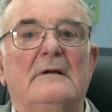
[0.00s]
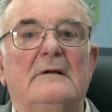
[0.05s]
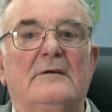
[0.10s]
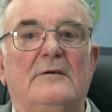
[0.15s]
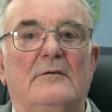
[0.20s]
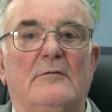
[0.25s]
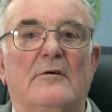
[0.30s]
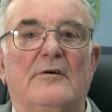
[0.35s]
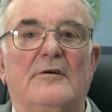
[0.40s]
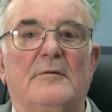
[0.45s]

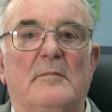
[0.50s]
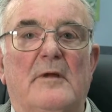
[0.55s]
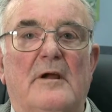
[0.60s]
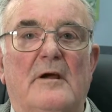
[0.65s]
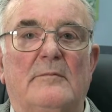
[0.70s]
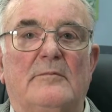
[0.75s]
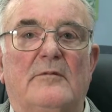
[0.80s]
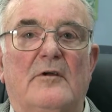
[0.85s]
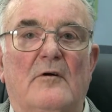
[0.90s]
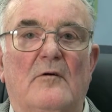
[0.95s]
you want to be
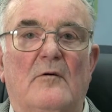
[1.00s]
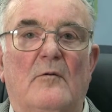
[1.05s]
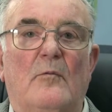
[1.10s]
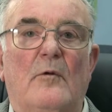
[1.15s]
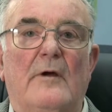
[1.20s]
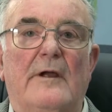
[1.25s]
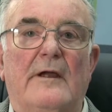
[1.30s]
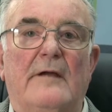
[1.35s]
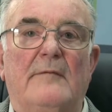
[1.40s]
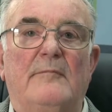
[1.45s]
able to have a
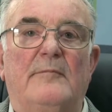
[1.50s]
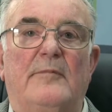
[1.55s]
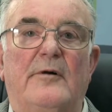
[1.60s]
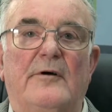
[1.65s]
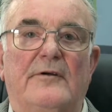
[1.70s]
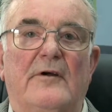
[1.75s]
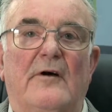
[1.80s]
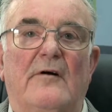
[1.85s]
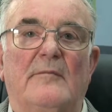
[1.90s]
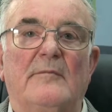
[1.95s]
wing
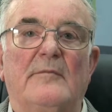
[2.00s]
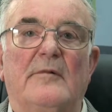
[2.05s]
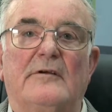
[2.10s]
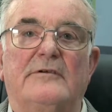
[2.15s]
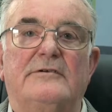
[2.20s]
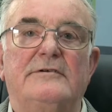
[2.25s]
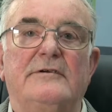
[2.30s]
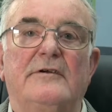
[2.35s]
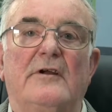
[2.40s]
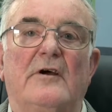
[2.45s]
put on,
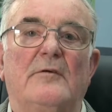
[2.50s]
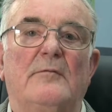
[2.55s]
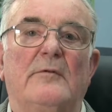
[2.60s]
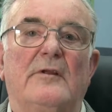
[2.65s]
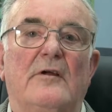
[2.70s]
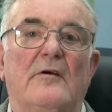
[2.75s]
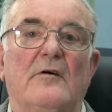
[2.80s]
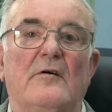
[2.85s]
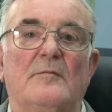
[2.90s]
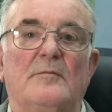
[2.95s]
but you know, with
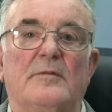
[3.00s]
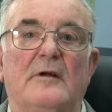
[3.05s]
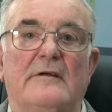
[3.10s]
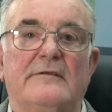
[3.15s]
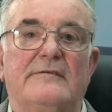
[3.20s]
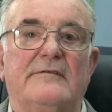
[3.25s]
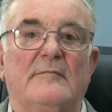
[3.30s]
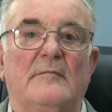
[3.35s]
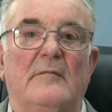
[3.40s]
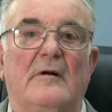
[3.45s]
the old
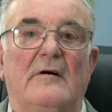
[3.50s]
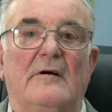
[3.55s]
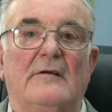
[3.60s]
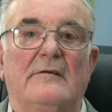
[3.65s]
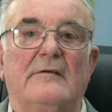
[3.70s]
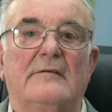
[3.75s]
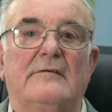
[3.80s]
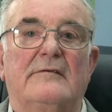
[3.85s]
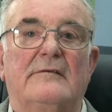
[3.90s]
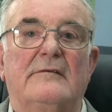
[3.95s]
plus and
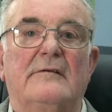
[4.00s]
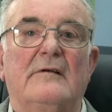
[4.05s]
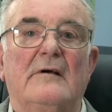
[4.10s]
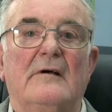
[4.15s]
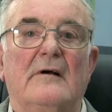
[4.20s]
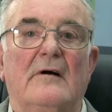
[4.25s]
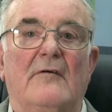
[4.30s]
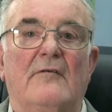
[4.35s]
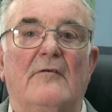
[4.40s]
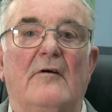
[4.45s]
minus
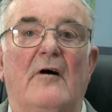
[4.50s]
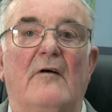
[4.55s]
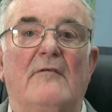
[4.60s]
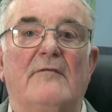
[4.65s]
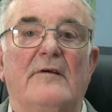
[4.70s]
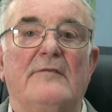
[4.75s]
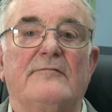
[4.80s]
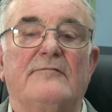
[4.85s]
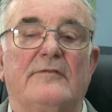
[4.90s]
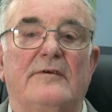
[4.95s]
of
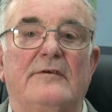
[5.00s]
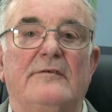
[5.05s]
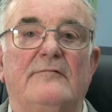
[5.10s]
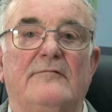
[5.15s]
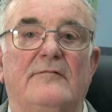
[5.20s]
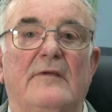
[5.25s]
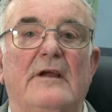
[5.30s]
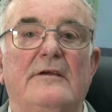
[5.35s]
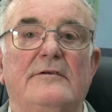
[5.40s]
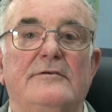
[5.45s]
every
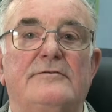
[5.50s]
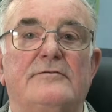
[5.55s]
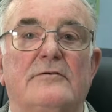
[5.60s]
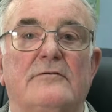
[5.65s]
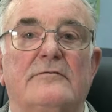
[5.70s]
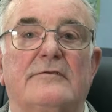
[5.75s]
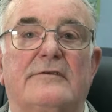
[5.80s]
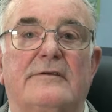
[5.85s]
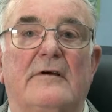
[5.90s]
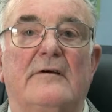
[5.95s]
inch
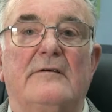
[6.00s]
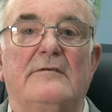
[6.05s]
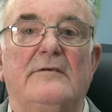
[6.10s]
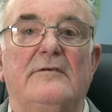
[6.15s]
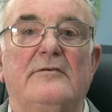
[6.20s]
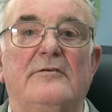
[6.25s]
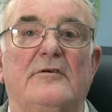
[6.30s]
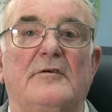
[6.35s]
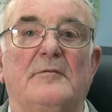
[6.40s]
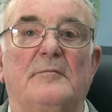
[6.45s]
or so,
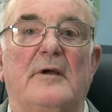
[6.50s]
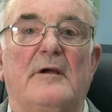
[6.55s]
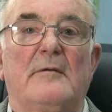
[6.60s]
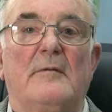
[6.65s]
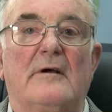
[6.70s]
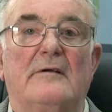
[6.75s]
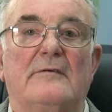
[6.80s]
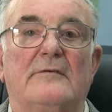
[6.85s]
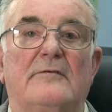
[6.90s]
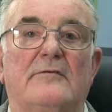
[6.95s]
you could be
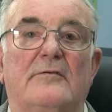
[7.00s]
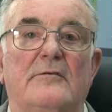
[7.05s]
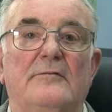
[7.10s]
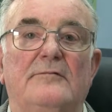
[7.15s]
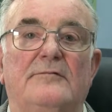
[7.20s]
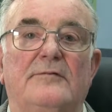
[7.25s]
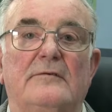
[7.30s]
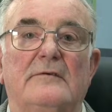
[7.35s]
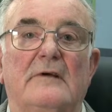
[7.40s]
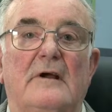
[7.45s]
about 2
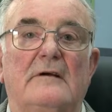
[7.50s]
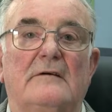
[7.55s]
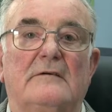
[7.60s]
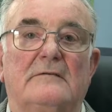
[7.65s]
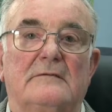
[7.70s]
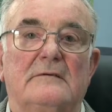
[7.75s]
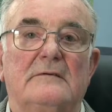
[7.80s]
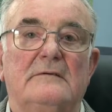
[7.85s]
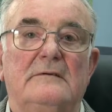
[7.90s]
foot out.